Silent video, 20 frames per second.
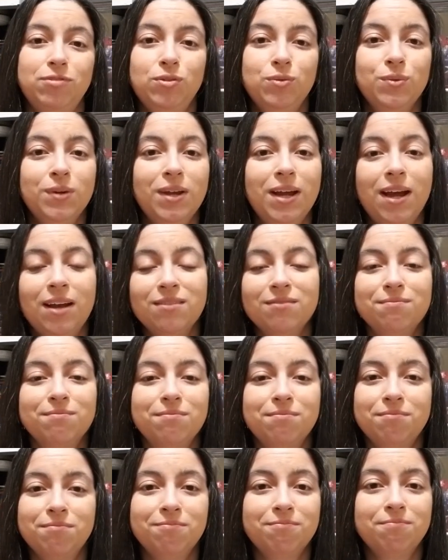do not
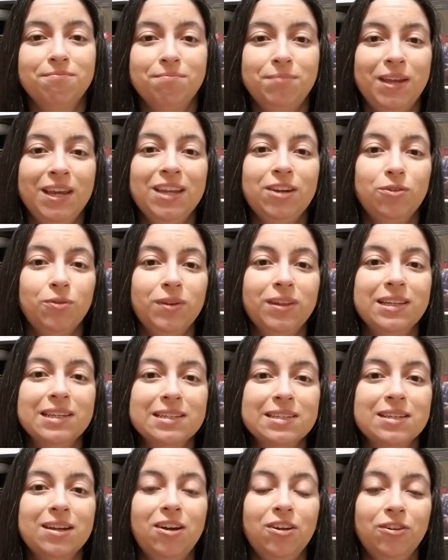be doing
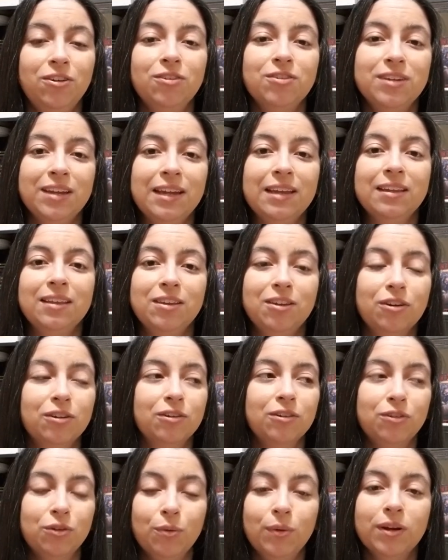this on your day that
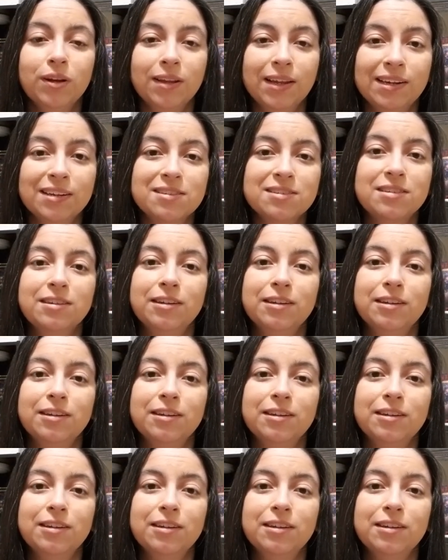you're doing a lot of